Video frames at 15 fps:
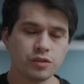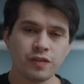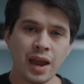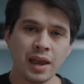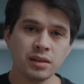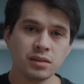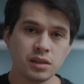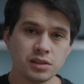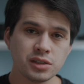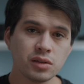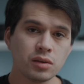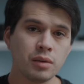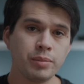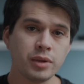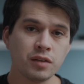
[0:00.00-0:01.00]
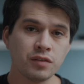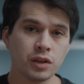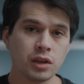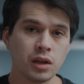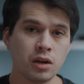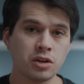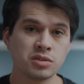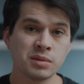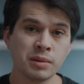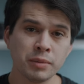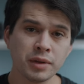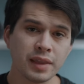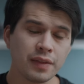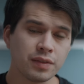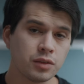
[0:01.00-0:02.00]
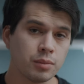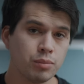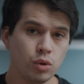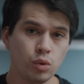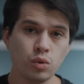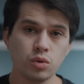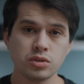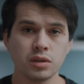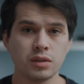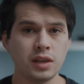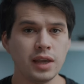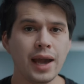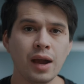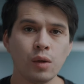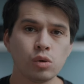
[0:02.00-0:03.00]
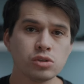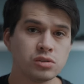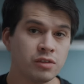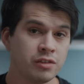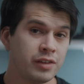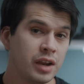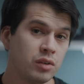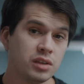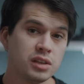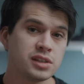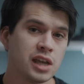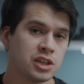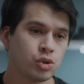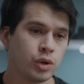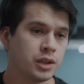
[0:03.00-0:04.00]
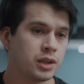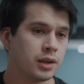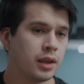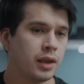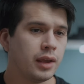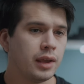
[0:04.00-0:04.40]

fine detail a bit of the colors. Remember that the blues, the aquas are very desaturated